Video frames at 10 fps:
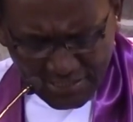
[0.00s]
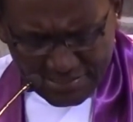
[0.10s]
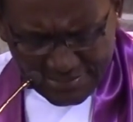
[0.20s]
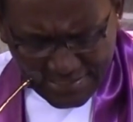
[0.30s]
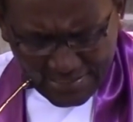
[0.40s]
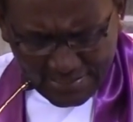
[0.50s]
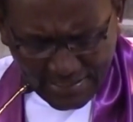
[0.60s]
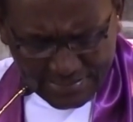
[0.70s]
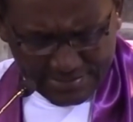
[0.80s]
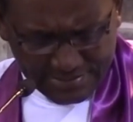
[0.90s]
on it day
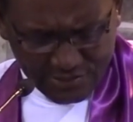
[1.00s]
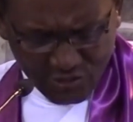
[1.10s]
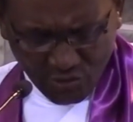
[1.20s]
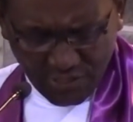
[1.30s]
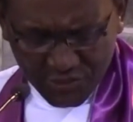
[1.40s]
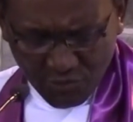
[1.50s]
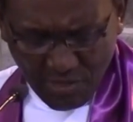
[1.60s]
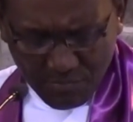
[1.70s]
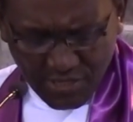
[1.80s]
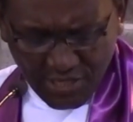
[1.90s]
and night so that you
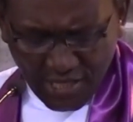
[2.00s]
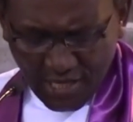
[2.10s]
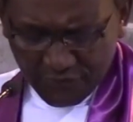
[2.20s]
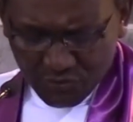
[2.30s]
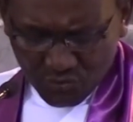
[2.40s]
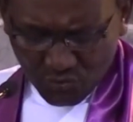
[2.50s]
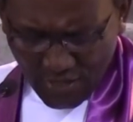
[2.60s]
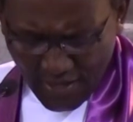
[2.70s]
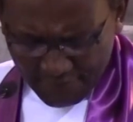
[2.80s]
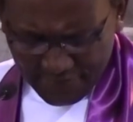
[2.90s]
may be careful to
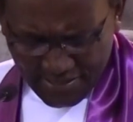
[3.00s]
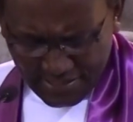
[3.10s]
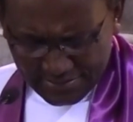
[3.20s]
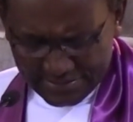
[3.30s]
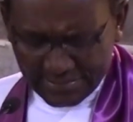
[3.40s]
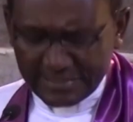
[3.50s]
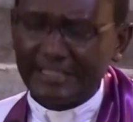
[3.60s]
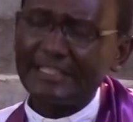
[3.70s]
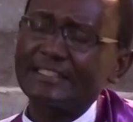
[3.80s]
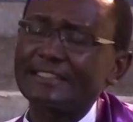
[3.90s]
do everything written
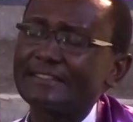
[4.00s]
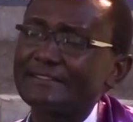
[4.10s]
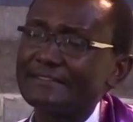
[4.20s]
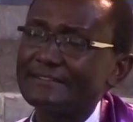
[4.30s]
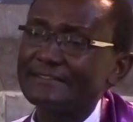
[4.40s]
in it.